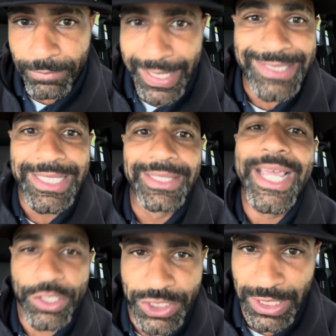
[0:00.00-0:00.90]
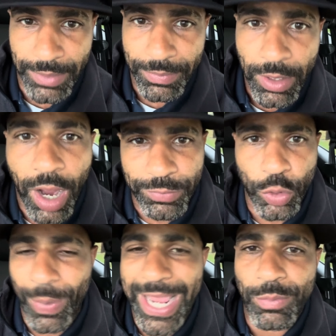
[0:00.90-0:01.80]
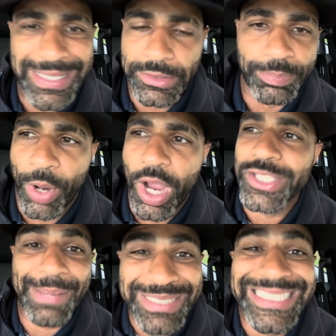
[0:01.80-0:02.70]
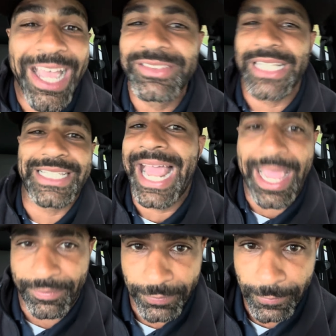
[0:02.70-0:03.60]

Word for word: It's the leadership of Dwyane Wade that LeBron James still doesn't have.